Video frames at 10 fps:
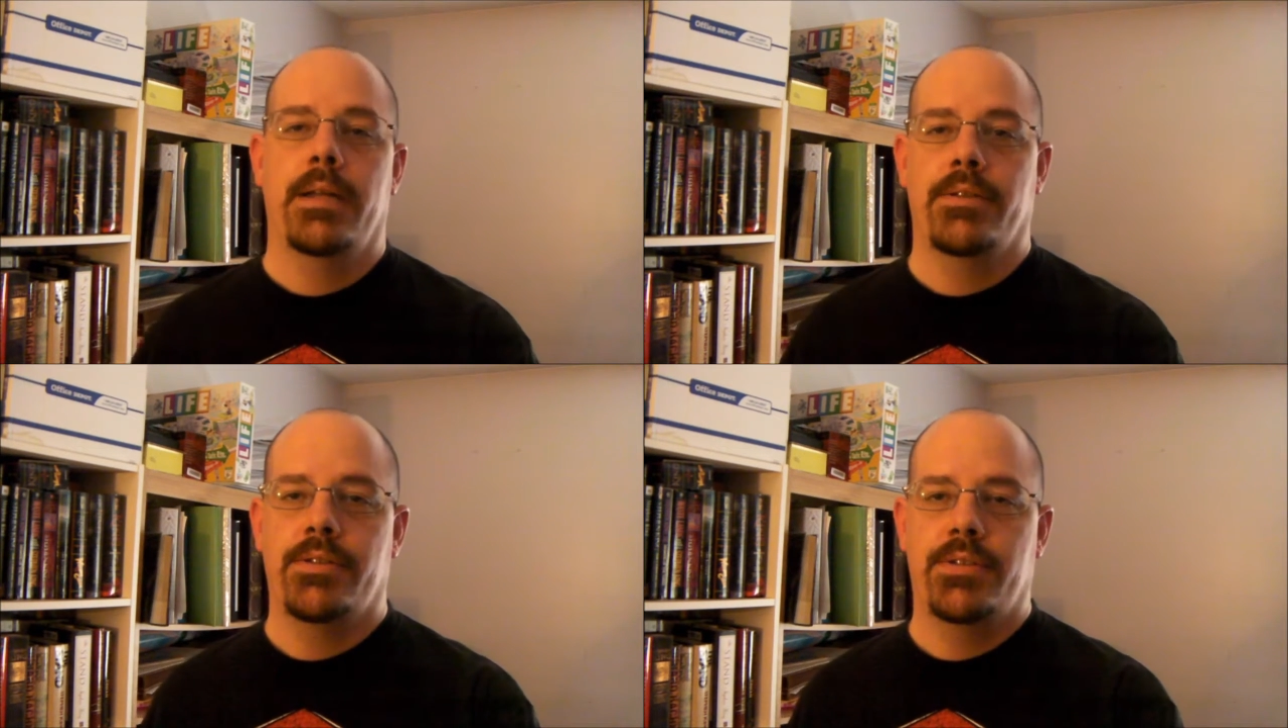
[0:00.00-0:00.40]

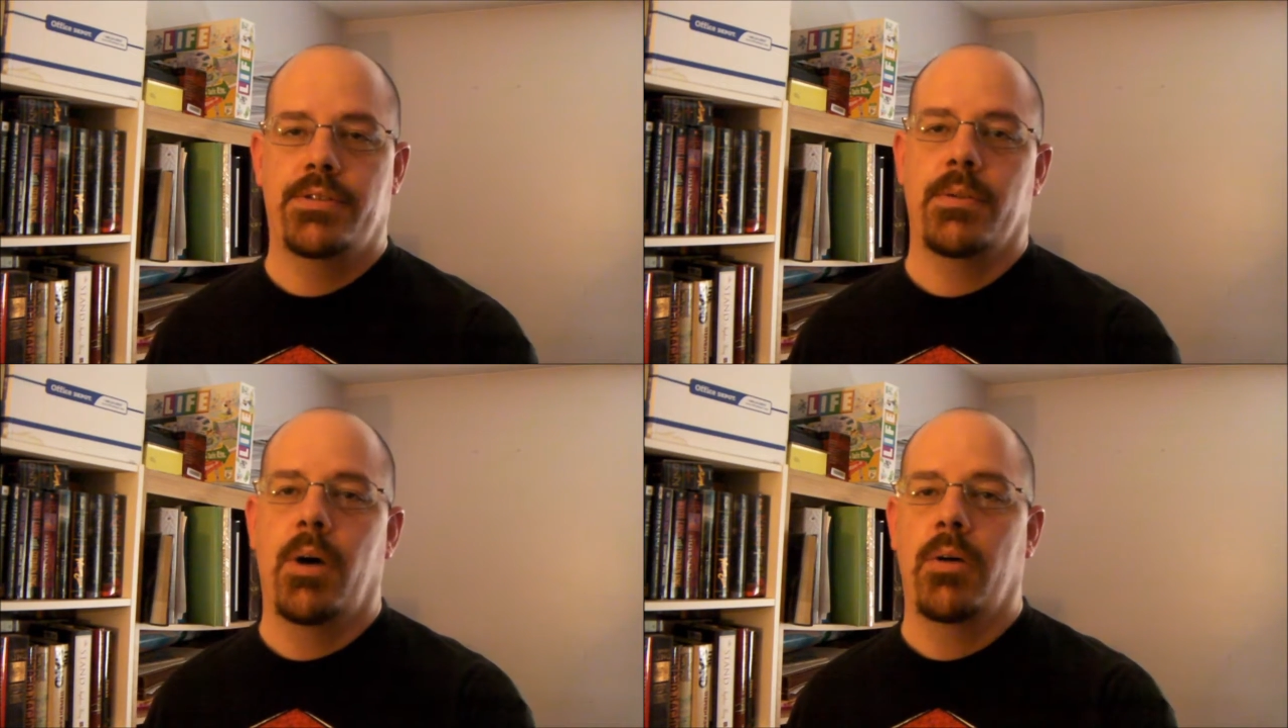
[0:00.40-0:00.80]

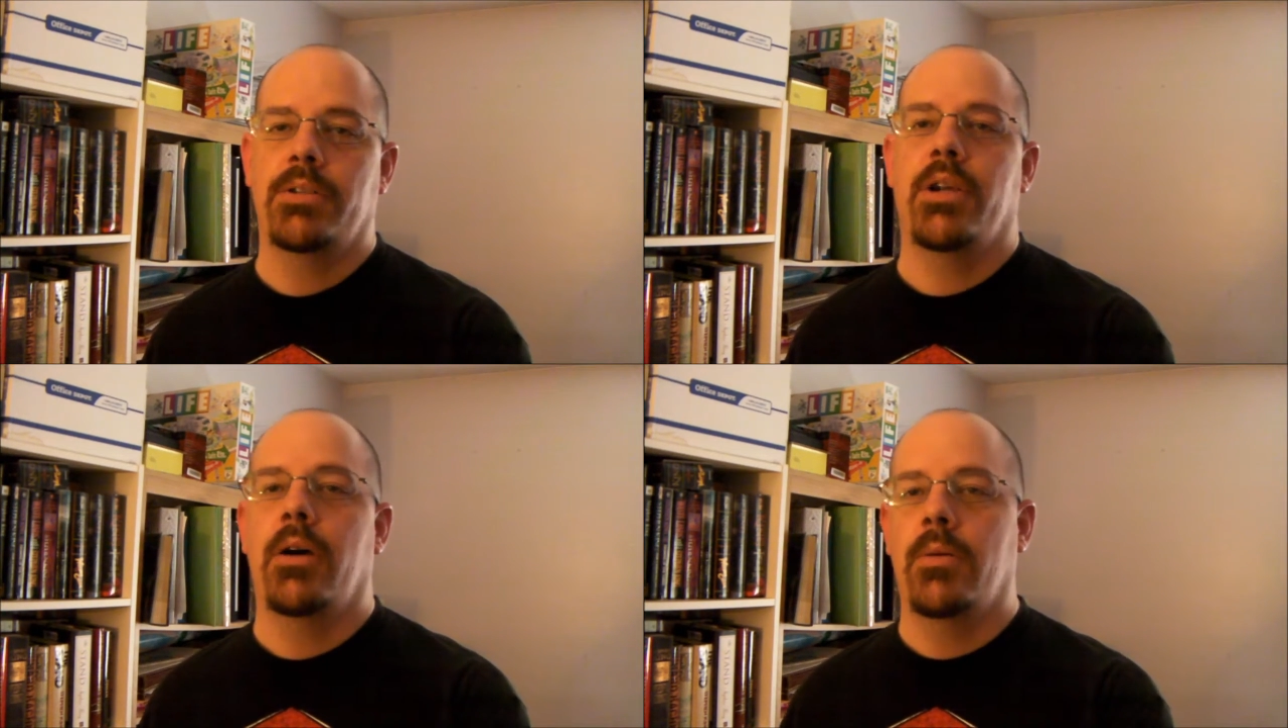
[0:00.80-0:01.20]
Samoa
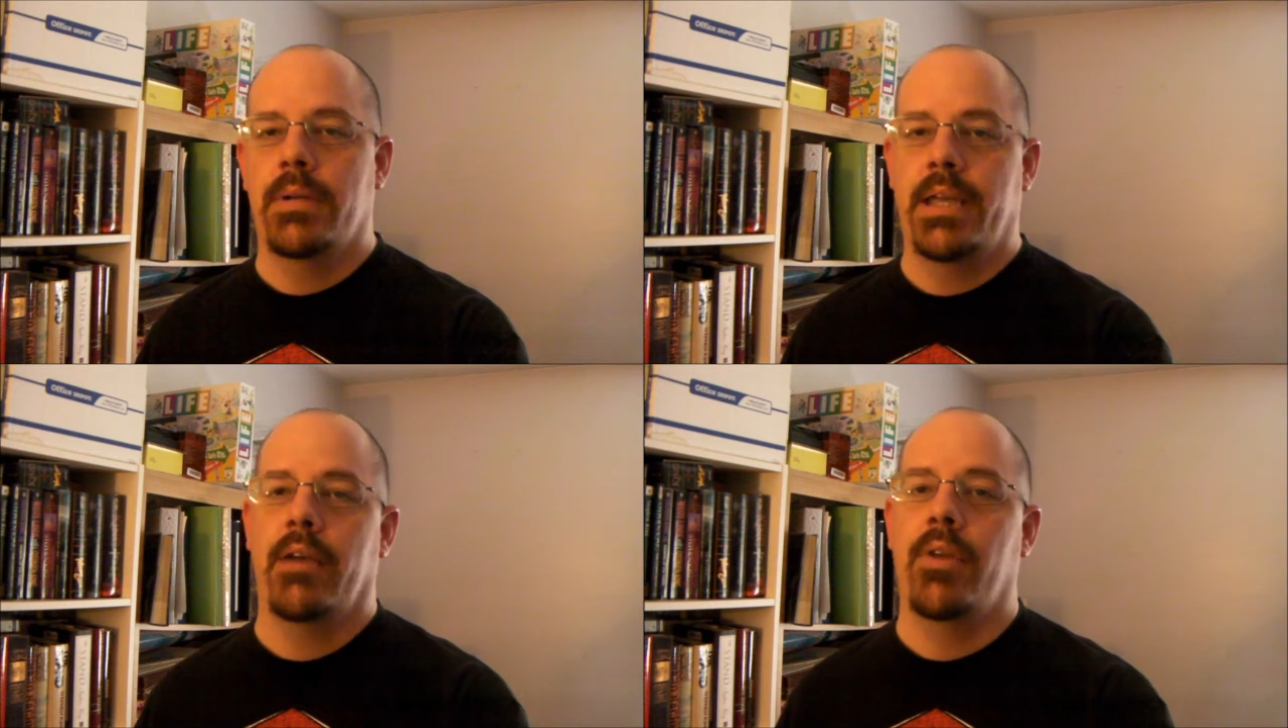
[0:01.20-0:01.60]
Joe,
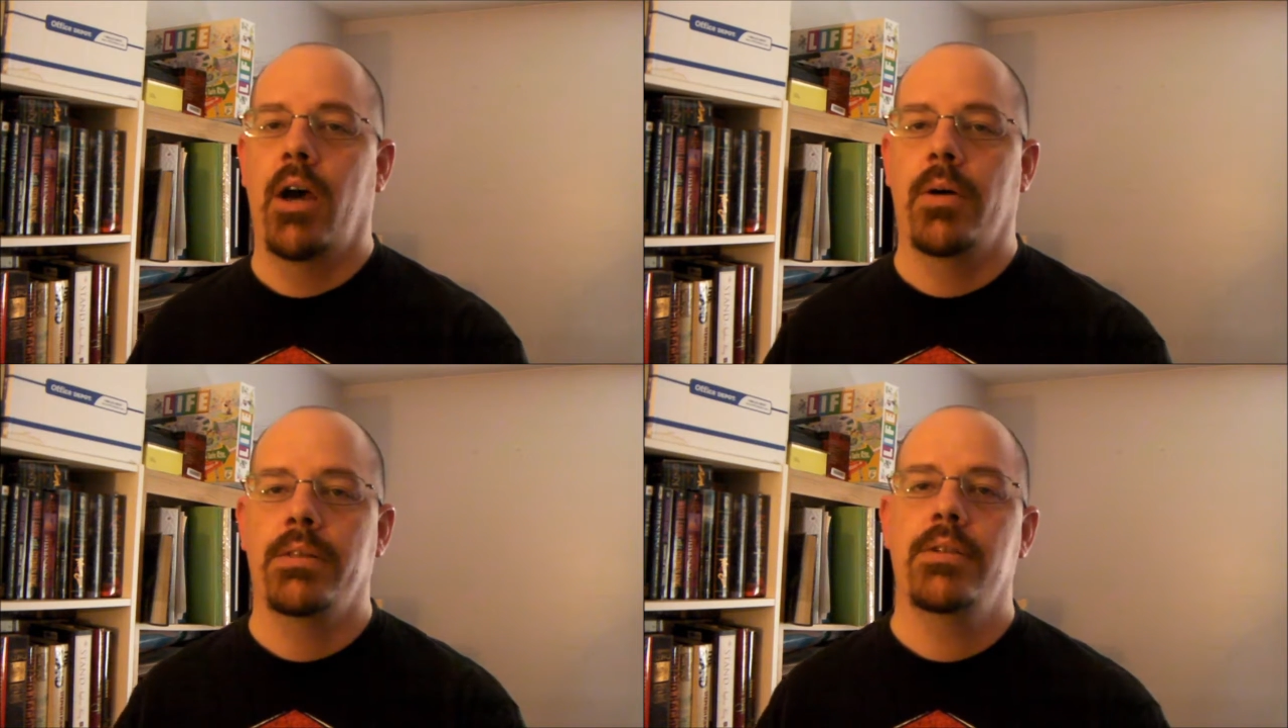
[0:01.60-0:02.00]
and Kevin
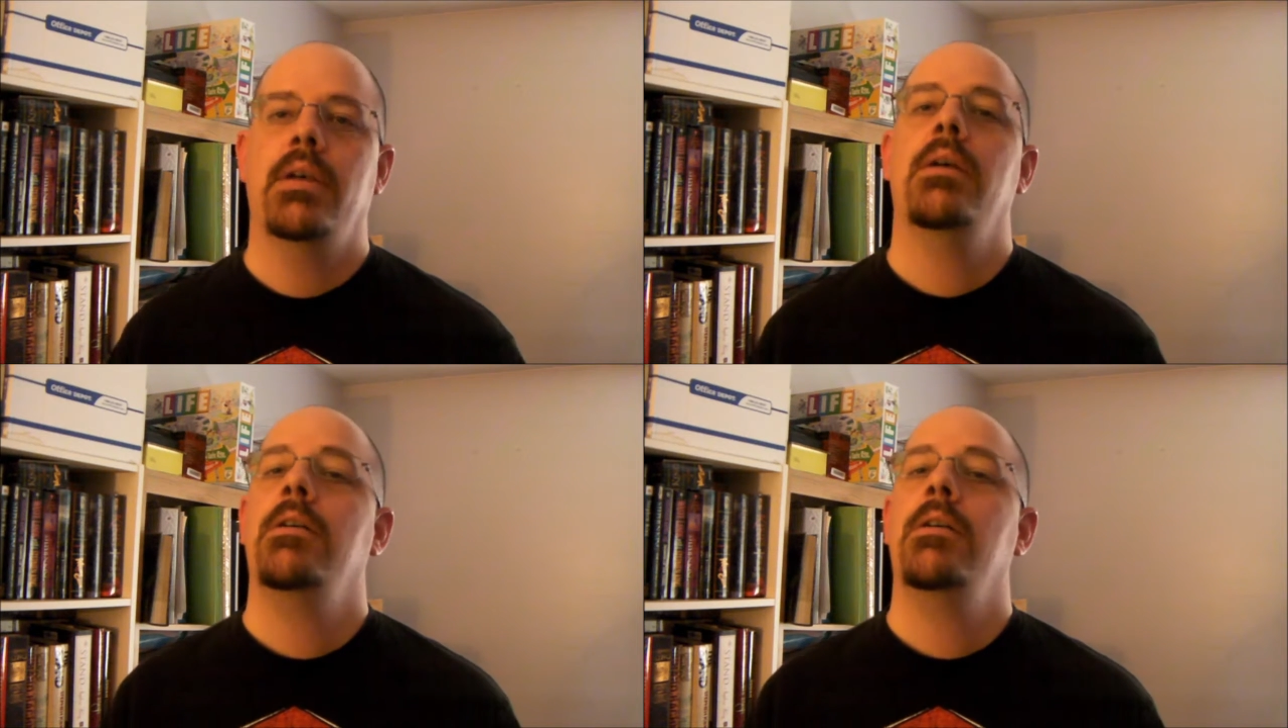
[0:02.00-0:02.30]
Owens.